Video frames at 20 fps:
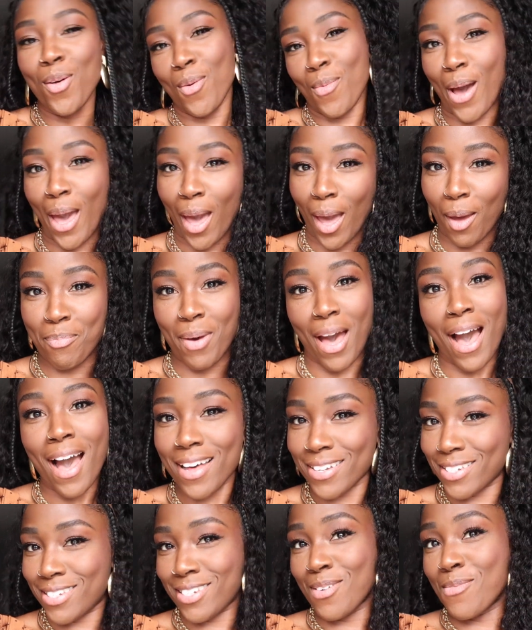the way
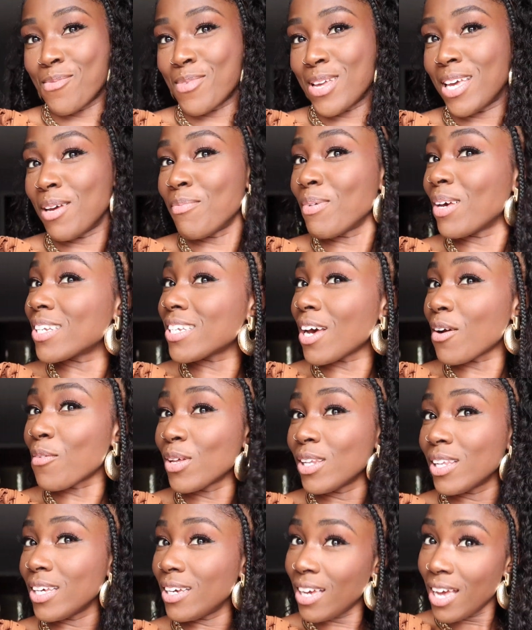past a week because I
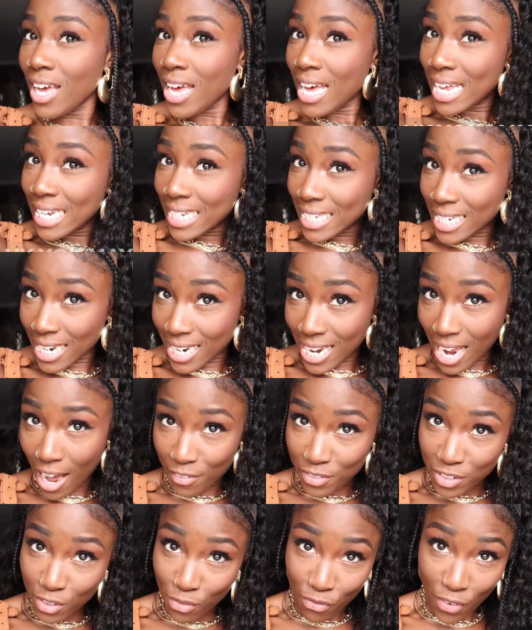really didn't
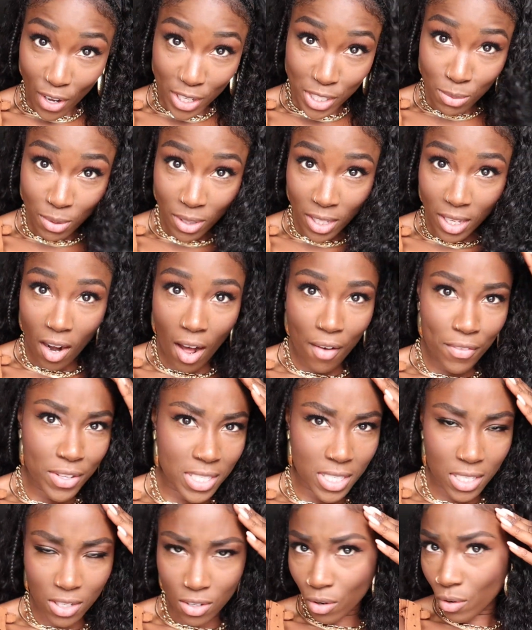have to fuss with it.
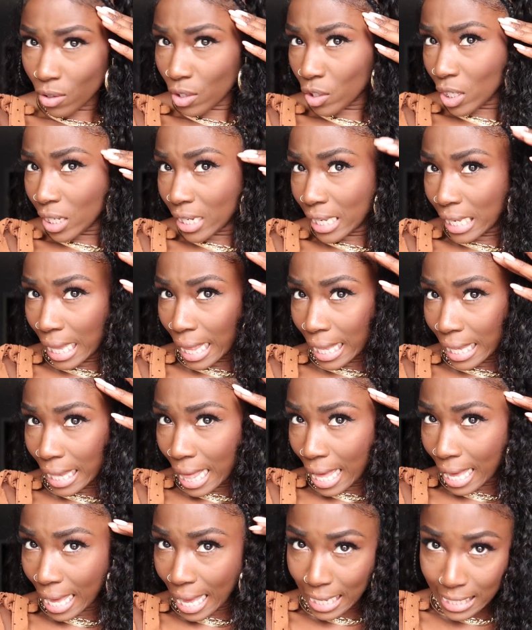Obviously, you know, the little
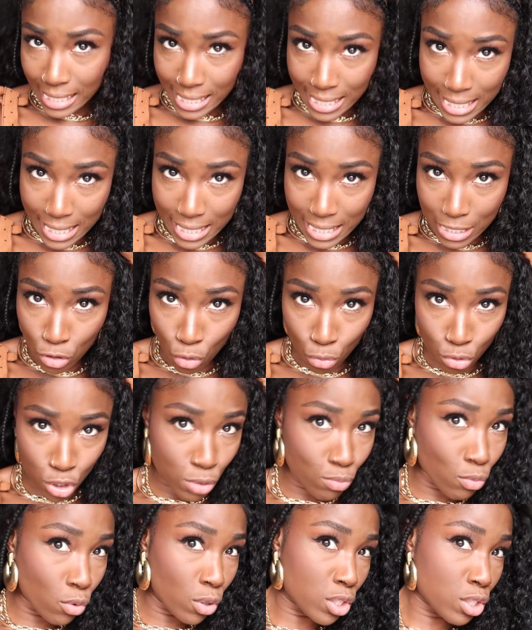edges, you know,
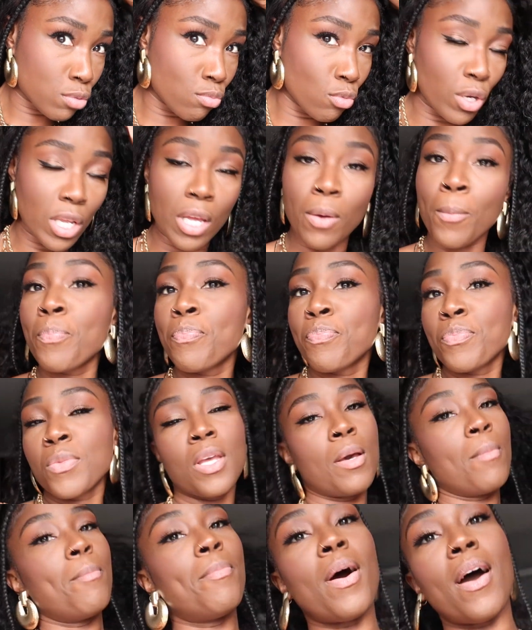smoothie,
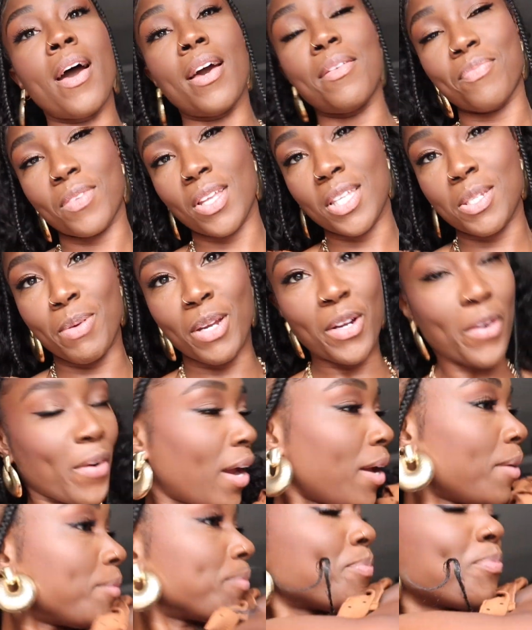but it's been
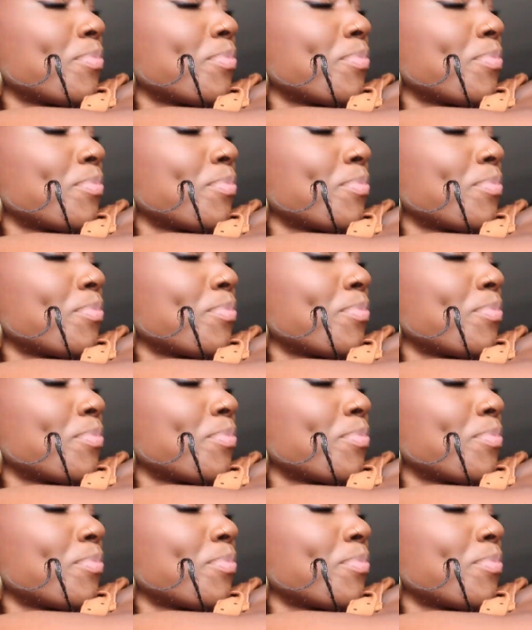great.